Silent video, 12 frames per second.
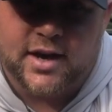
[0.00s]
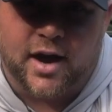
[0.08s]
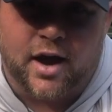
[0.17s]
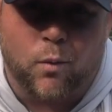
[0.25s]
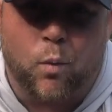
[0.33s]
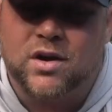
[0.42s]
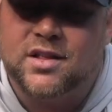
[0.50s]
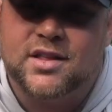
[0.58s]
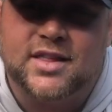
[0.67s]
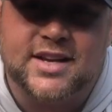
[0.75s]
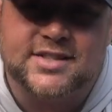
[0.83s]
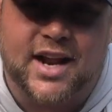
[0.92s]
One of
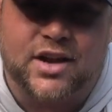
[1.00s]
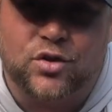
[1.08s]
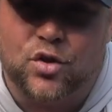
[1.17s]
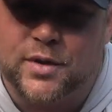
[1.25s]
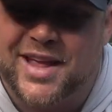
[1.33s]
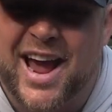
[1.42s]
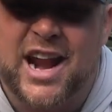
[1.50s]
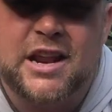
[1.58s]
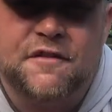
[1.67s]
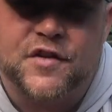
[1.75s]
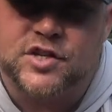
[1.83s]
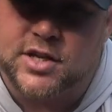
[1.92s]
the things that I do with
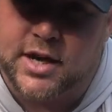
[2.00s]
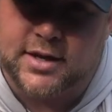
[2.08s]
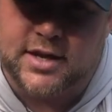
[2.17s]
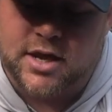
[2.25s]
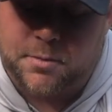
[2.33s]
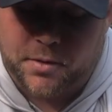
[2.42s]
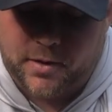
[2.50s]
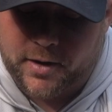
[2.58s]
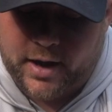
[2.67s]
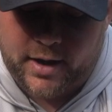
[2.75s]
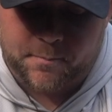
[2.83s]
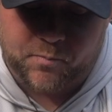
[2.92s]
any fish that I keep,
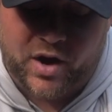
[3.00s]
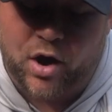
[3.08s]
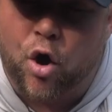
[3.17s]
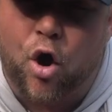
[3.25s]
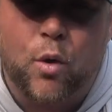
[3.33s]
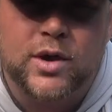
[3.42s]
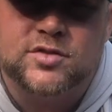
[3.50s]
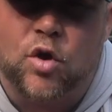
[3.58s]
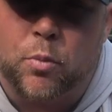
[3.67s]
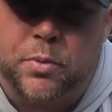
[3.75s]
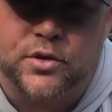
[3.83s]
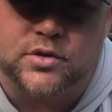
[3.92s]
I always
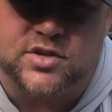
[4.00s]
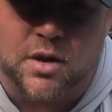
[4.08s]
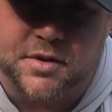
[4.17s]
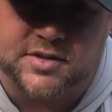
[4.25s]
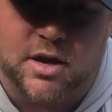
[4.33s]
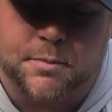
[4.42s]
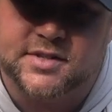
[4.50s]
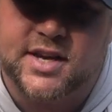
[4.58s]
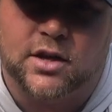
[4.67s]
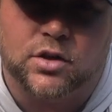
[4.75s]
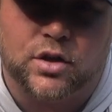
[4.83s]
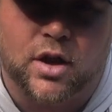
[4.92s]
open their stomachs up and
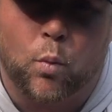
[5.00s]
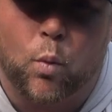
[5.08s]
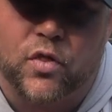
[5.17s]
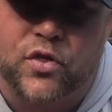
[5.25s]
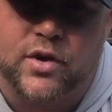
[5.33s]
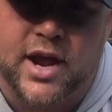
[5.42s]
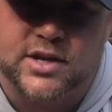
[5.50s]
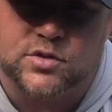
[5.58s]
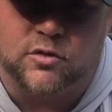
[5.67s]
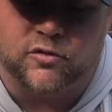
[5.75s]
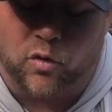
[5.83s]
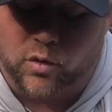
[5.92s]
take a look at what their
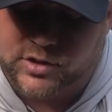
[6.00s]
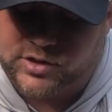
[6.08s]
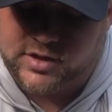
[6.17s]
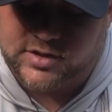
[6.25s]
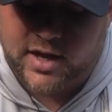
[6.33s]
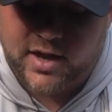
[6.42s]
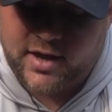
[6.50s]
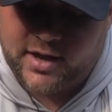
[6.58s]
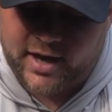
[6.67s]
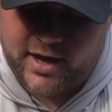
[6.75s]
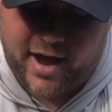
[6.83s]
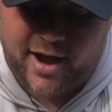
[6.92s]
natural forage is.
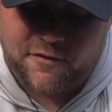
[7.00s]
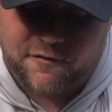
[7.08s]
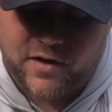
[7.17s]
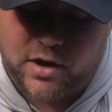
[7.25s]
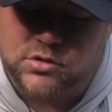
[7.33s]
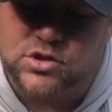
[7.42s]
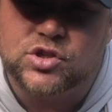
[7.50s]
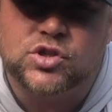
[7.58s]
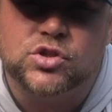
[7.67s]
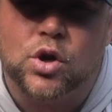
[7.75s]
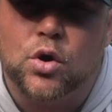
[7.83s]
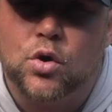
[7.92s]
And I have found
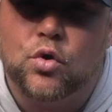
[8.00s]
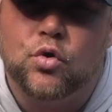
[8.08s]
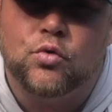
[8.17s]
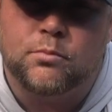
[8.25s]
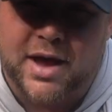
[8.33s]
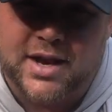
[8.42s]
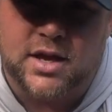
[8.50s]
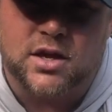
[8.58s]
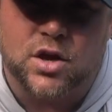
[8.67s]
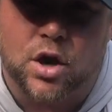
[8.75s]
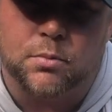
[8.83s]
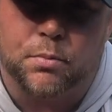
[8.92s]
so many
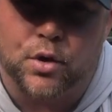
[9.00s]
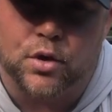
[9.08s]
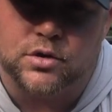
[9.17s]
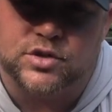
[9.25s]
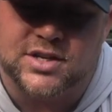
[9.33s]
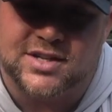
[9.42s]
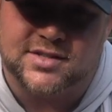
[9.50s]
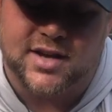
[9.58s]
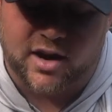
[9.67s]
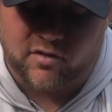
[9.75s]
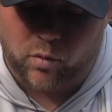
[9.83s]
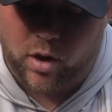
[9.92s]
young perch
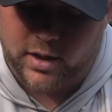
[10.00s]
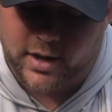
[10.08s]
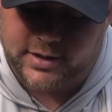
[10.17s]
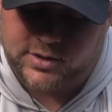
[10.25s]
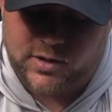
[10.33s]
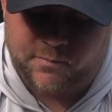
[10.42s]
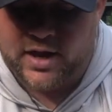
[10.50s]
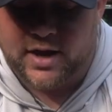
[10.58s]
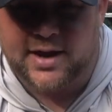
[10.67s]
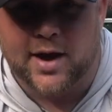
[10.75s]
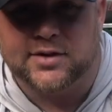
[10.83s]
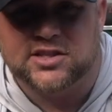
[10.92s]
inside of walleyes.
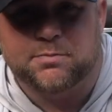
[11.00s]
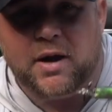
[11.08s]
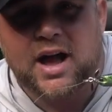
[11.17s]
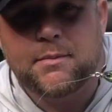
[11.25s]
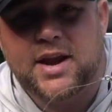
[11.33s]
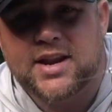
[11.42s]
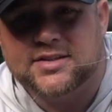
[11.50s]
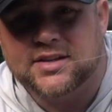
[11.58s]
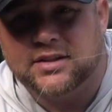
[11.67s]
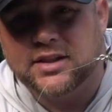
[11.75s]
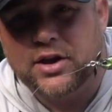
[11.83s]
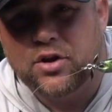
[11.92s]
Now a spy bait is a
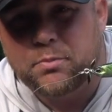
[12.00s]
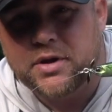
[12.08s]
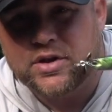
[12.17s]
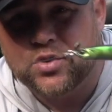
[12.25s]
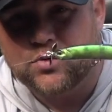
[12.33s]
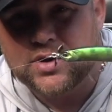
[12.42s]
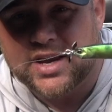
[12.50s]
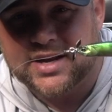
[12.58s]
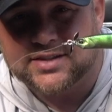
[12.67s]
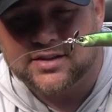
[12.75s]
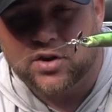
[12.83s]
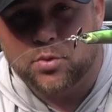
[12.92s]
little bit unique.
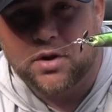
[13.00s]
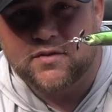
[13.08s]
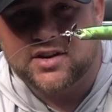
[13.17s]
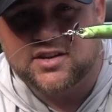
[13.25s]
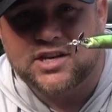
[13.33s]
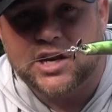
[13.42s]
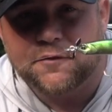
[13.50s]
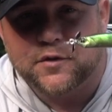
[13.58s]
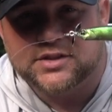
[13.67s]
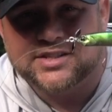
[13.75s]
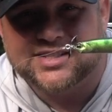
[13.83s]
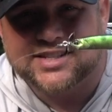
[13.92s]
It's a little bit of a
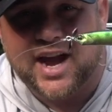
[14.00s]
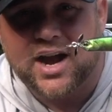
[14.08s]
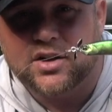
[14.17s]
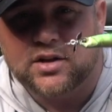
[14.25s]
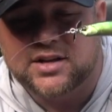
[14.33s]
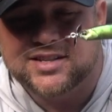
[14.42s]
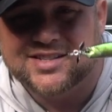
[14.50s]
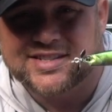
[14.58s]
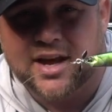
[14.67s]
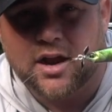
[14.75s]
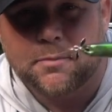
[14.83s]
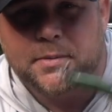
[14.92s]
different style
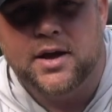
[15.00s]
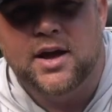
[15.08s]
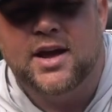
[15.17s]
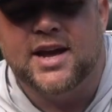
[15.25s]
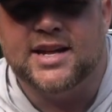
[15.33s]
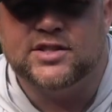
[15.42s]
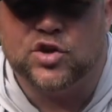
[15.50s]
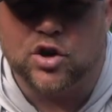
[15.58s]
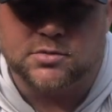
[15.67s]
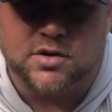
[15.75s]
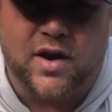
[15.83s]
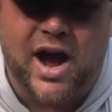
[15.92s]
setup in
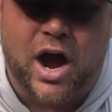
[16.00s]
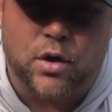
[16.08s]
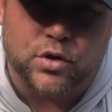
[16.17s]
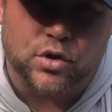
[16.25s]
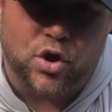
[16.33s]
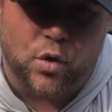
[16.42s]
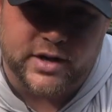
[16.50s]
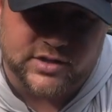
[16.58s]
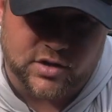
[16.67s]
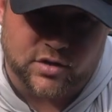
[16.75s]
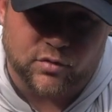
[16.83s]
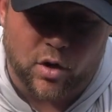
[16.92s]
terms of how you're going
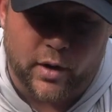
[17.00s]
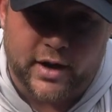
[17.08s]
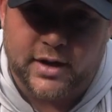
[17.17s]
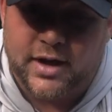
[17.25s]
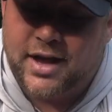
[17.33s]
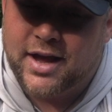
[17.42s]
to throw it.